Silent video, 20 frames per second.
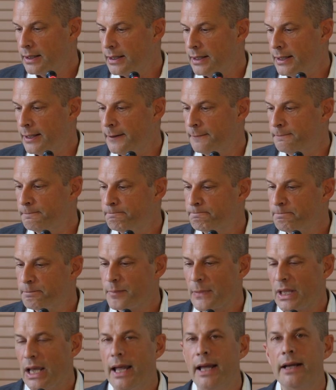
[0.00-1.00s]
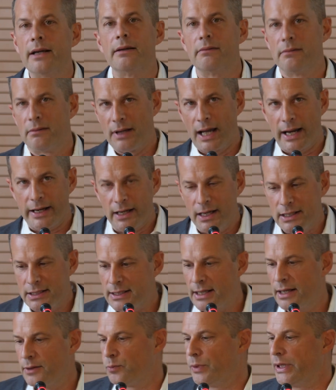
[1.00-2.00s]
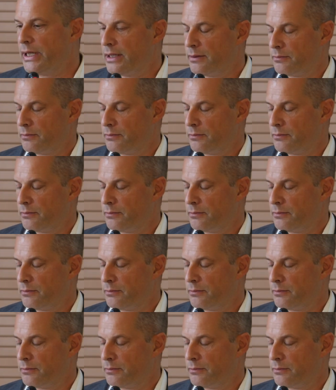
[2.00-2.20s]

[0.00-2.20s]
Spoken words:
And like I said,